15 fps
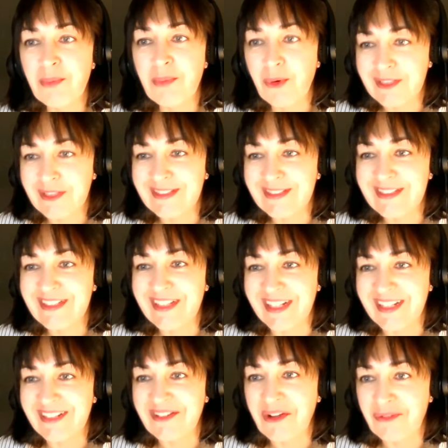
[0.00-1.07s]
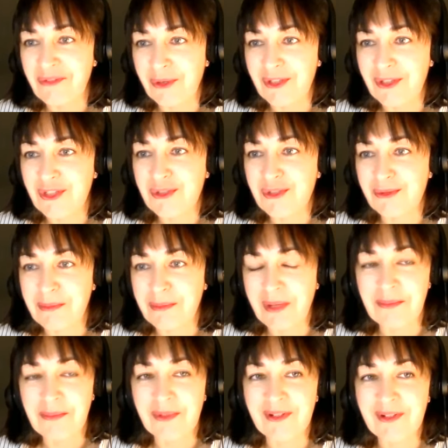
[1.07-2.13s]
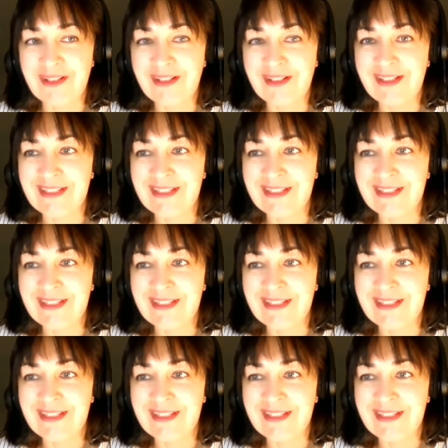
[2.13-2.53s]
important thing, of course, to remember